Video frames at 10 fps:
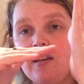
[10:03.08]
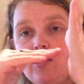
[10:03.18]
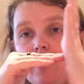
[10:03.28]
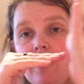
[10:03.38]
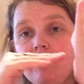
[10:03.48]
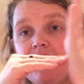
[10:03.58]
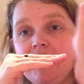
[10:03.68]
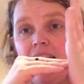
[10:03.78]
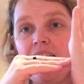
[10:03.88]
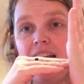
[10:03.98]
then you have
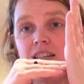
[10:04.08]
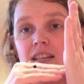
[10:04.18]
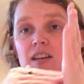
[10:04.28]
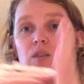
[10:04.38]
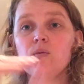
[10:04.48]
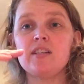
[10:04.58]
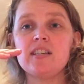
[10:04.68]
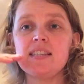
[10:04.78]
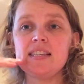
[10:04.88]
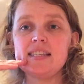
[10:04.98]
Z, which
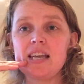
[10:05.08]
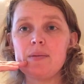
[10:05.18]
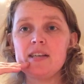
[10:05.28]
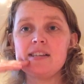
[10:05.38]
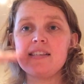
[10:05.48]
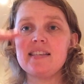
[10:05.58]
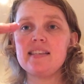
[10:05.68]
is the same z,